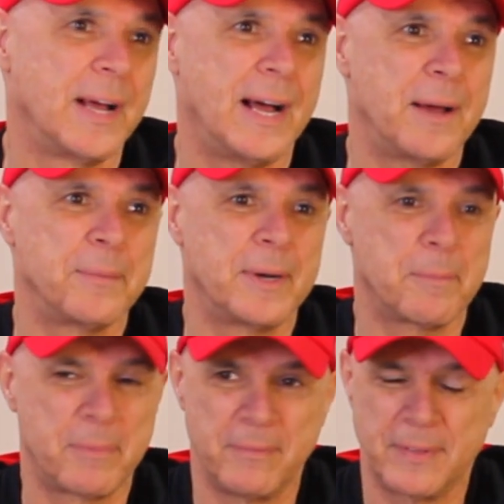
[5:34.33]
I went
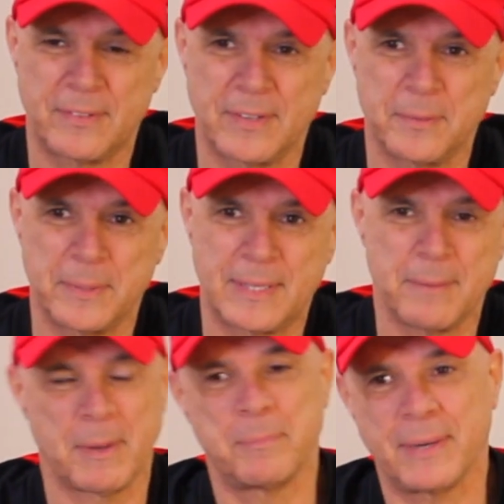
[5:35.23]
up and visited with
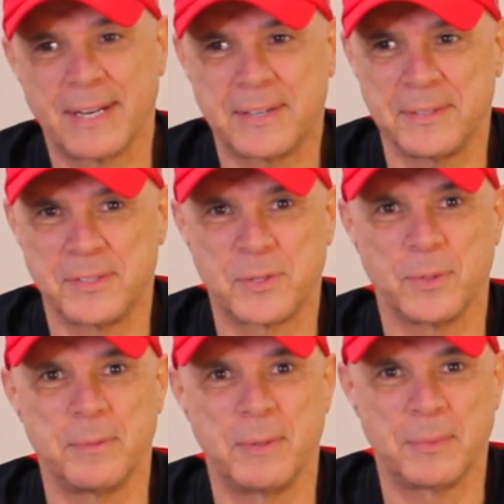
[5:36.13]
them. My buddy couldn't join me,